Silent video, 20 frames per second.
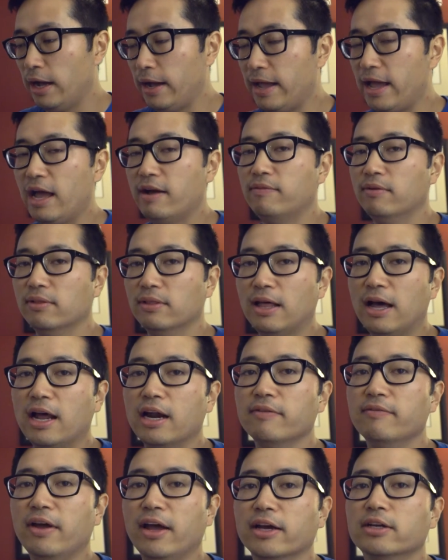I have a lot
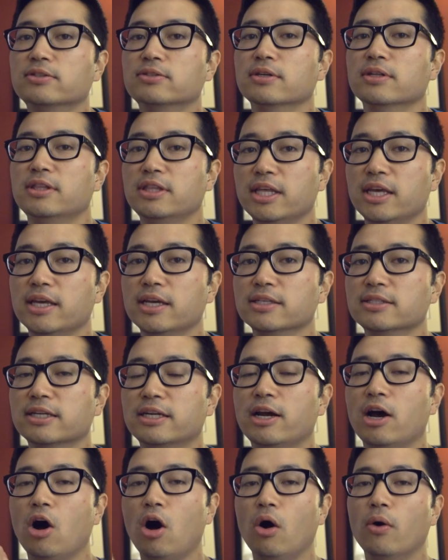of extra things
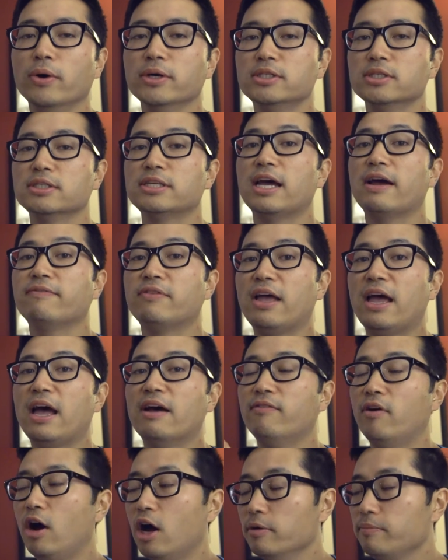that I always just have to
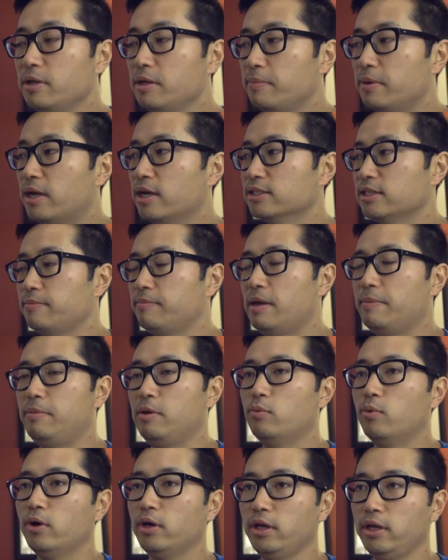have on me, because I might
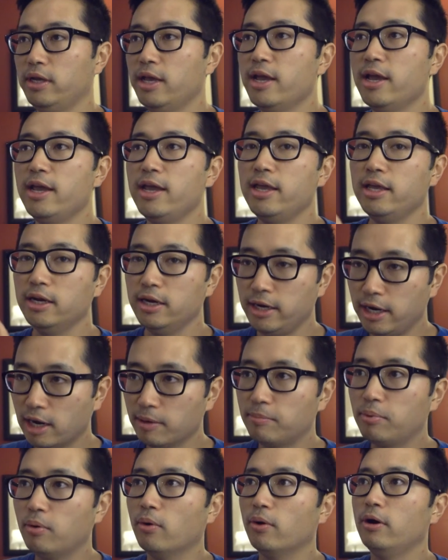be working in an
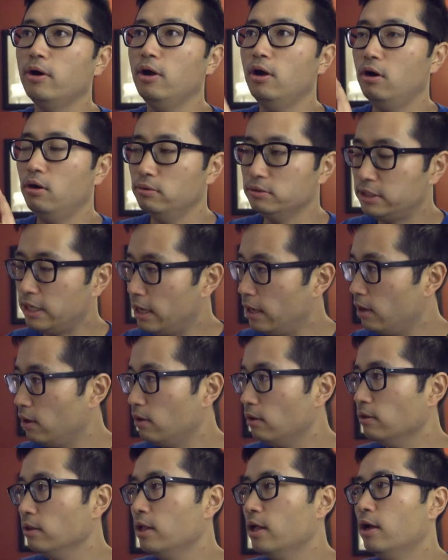airport, a
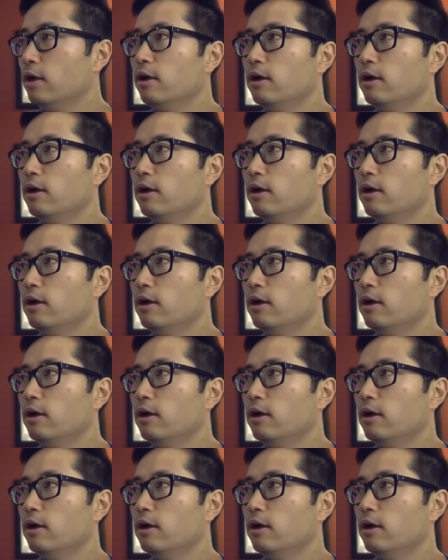hotel,